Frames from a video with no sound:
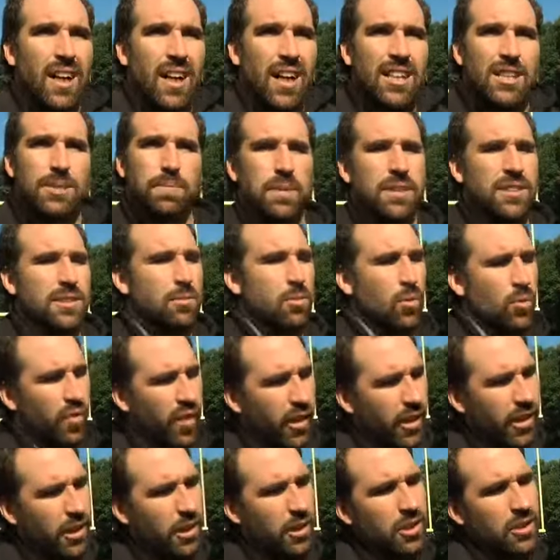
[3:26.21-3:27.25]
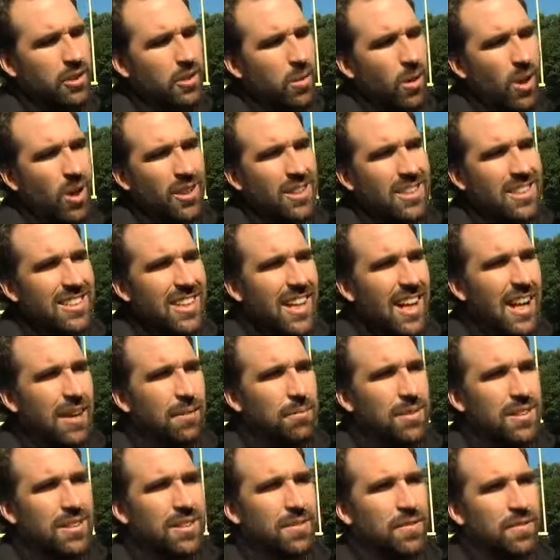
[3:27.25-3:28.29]
Uh, spent some very good quality time
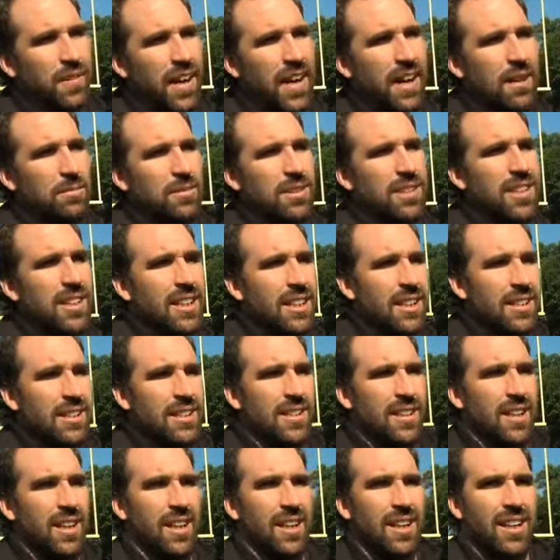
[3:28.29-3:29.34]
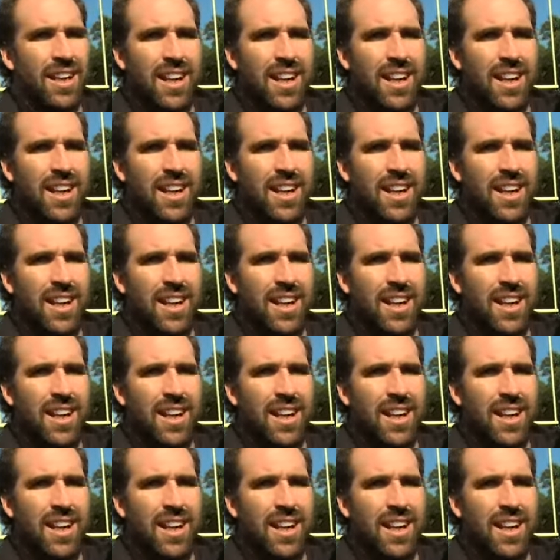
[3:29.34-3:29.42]
with the family and uh,